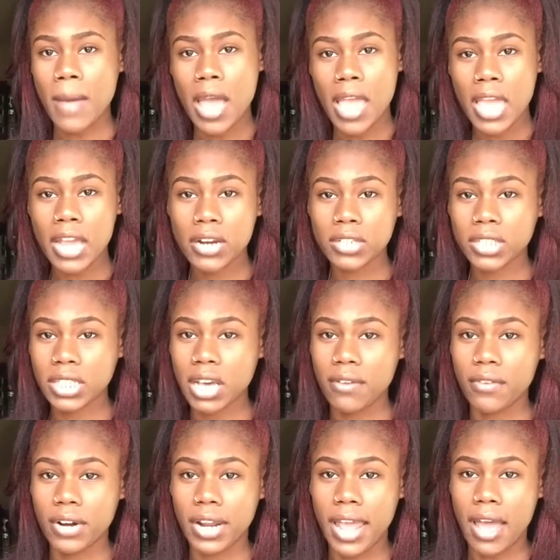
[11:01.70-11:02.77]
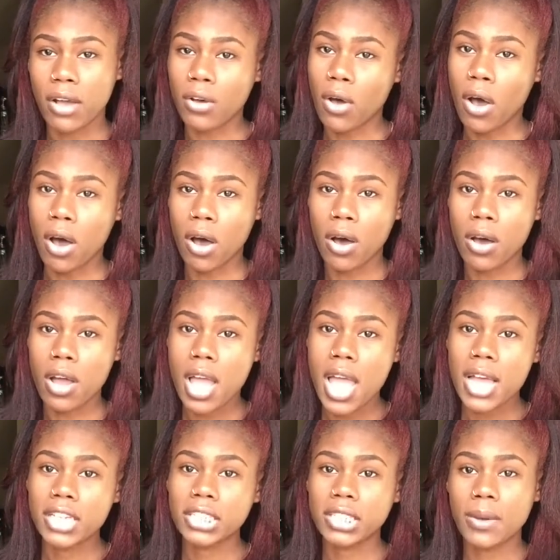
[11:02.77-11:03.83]
My hair is covered in alcohol.
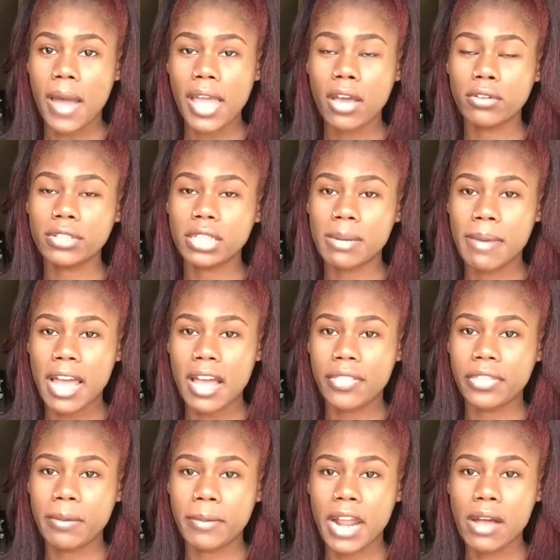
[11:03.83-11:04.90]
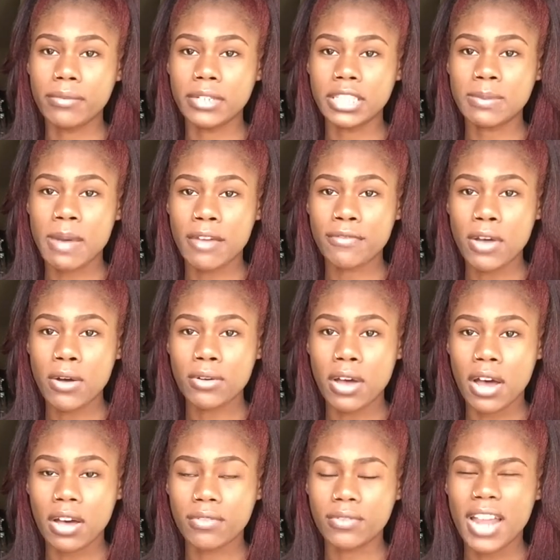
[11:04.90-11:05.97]
So I go to the bathroom and I rinse my phone
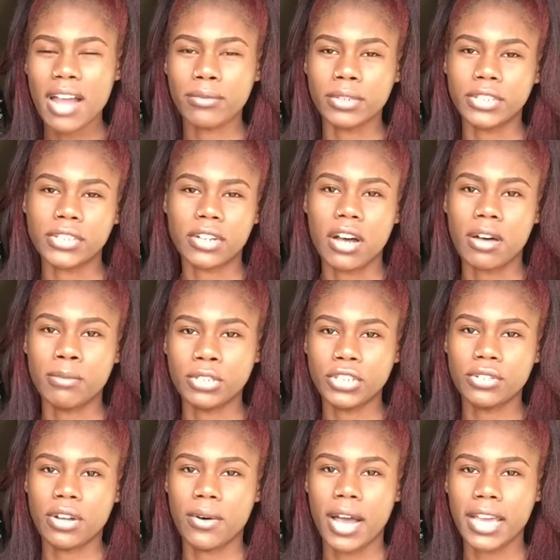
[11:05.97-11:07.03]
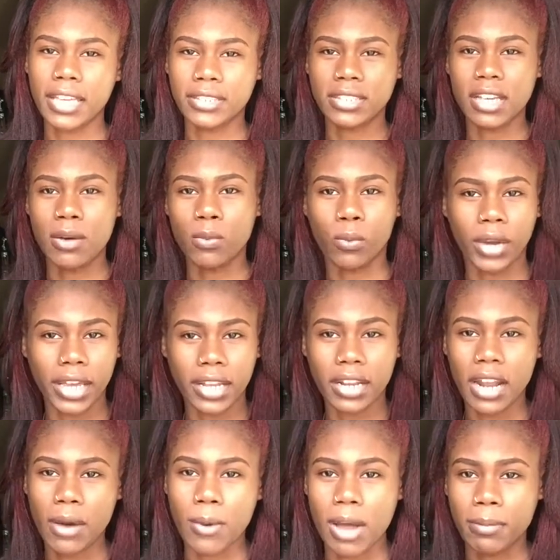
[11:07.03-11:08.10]
off. Not rinse it off, but you know, I get something wet
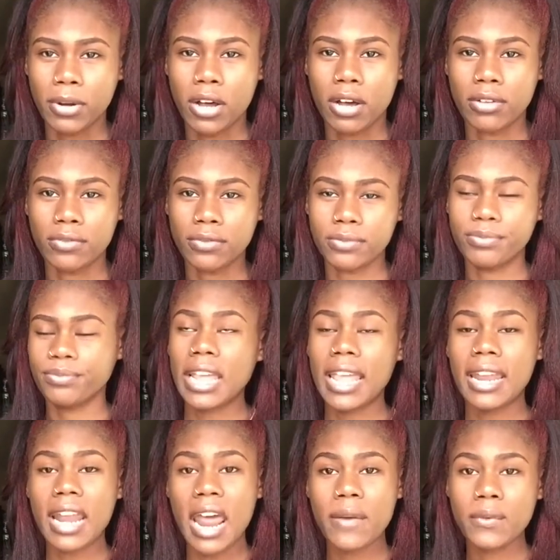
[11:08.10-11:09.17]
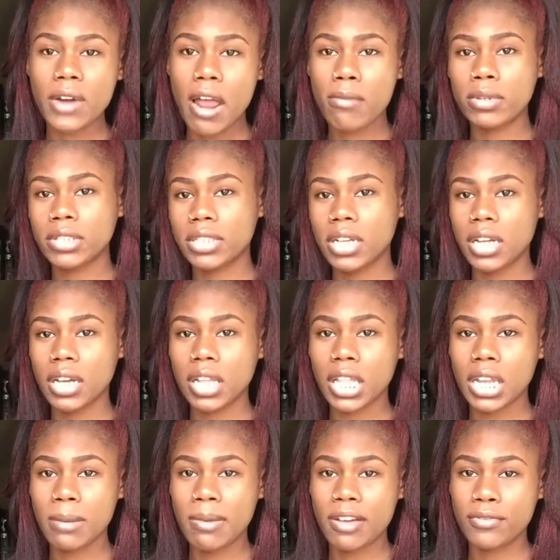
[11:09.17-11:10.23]
and I wipe it off. And after I was done
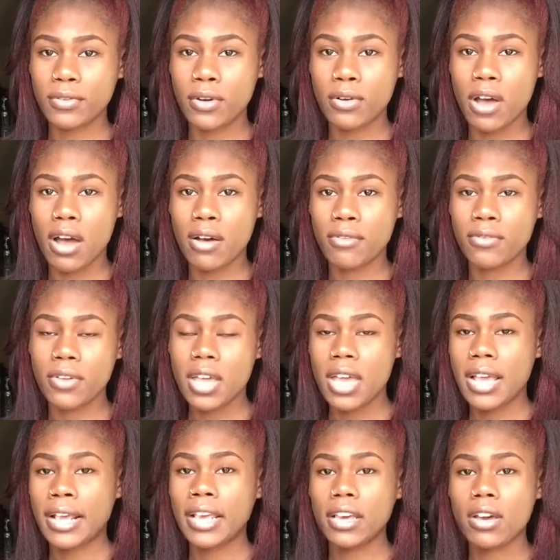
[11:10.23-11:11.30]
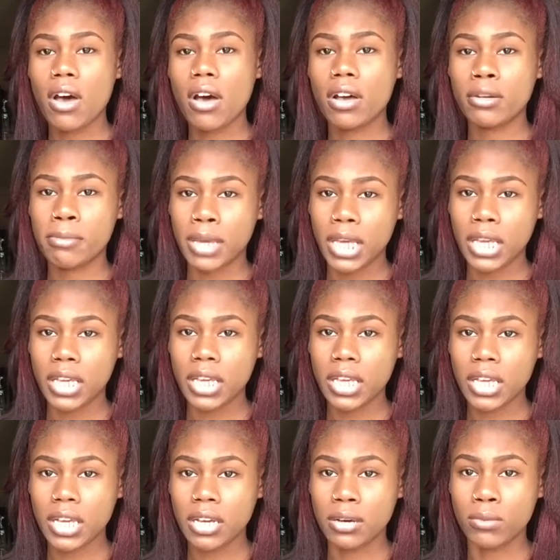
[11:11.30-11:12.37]
cleaning my phone off, he called me
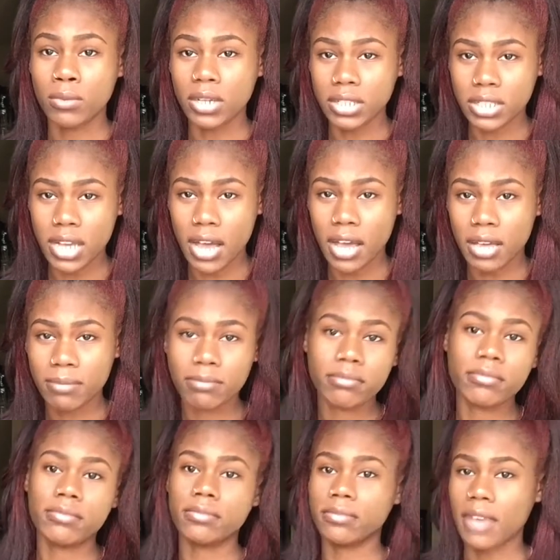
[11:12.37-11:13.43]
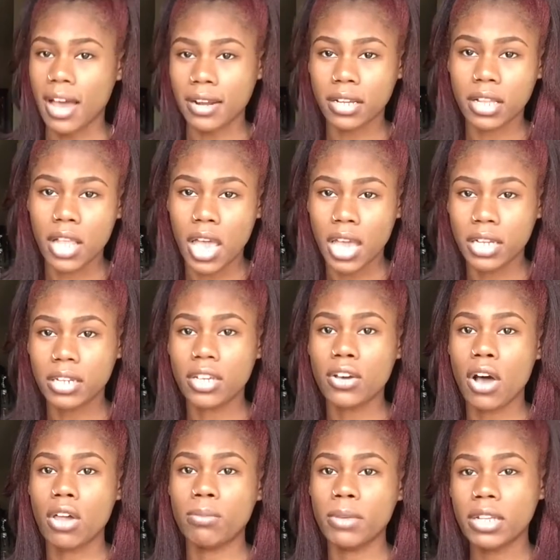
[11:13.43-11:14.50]
one time, I declined. He
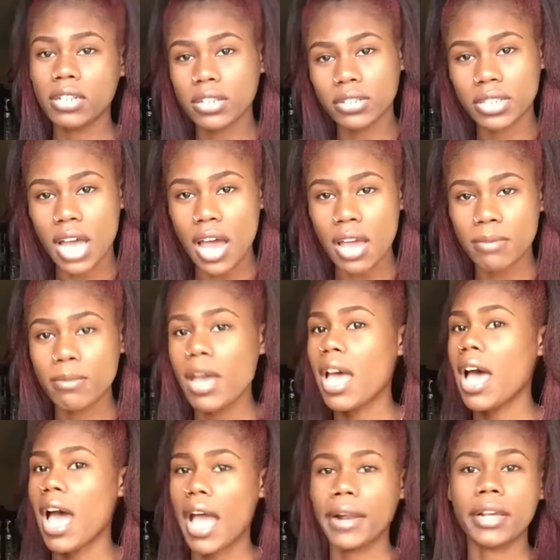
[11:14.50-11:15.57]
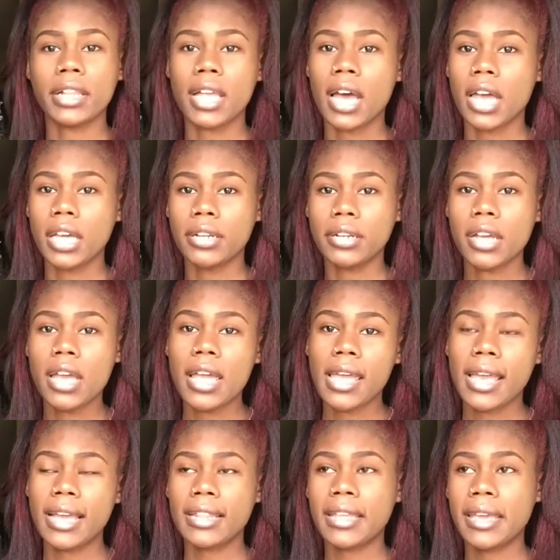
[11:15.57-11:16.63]
called me another time, I declined.
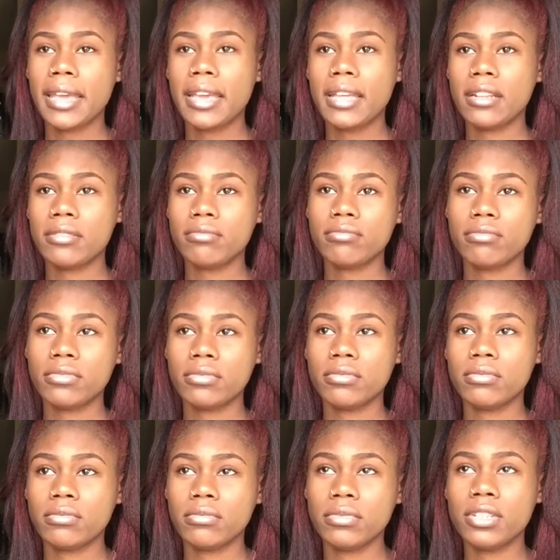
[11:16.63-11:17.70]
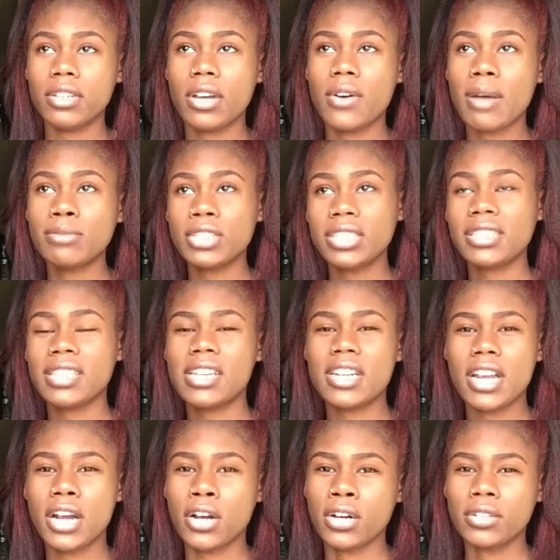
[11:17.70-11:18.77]
And then, you know, I'm just
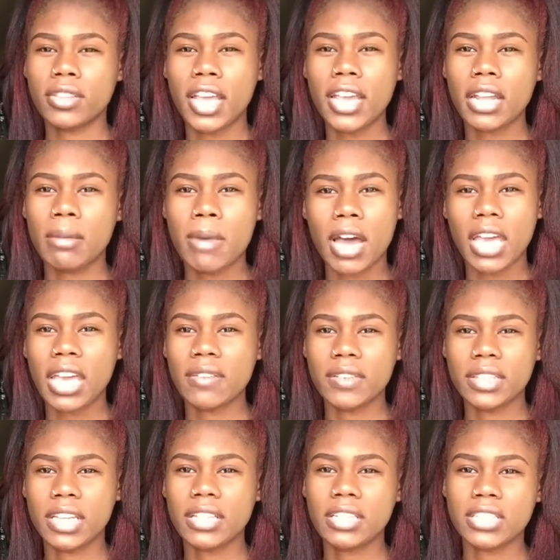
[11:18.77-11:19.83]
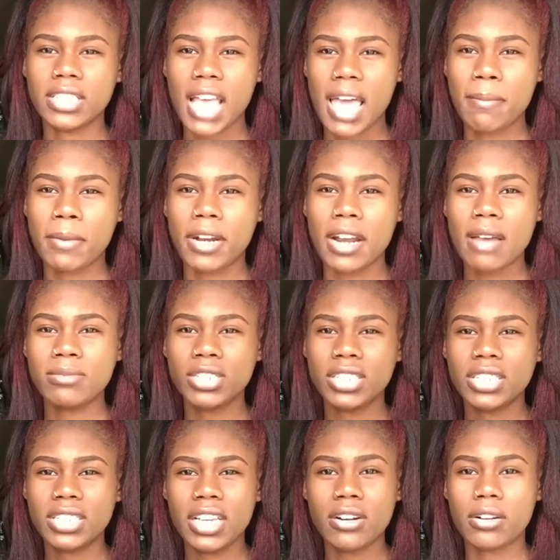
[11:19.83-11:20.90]
sitting there thinking about everything that just happened. And I'm
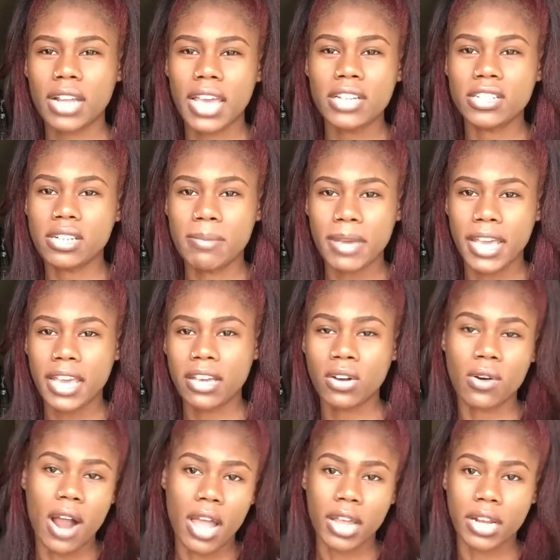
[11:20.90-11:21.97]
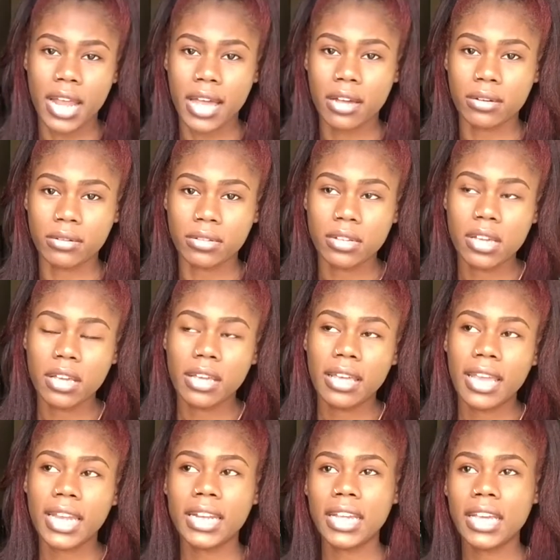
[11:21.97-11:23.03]
just sitting on the edge of the bed crying now.
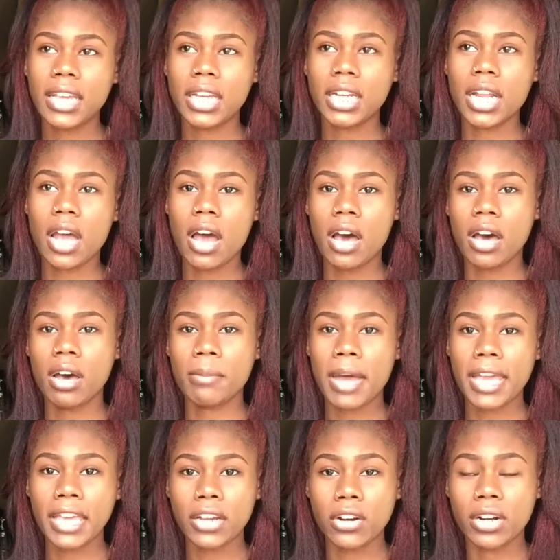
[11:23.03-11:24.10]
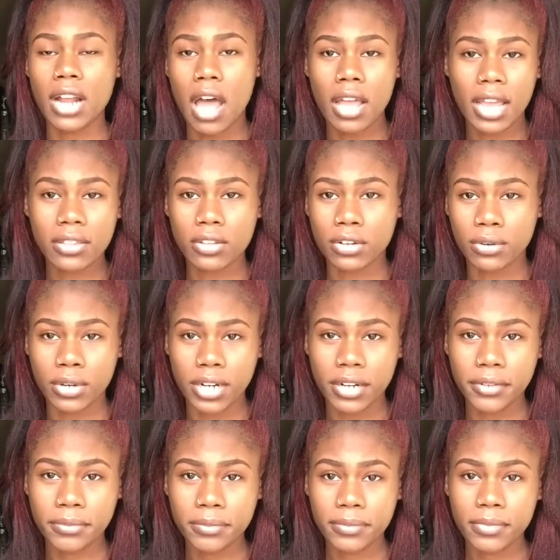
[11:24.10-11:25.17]
And then I hear a knock at the
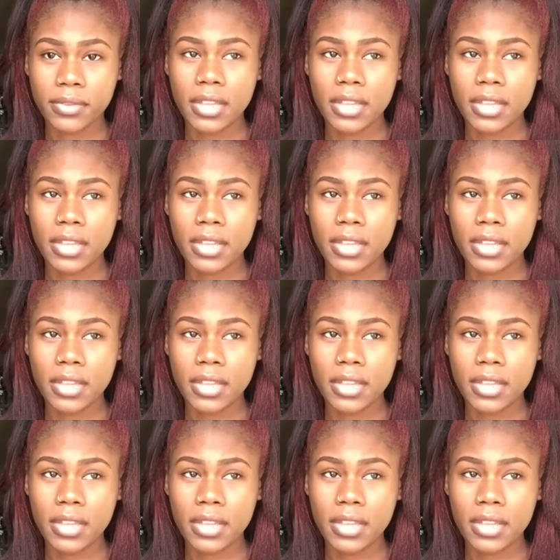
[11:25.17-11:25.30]
door.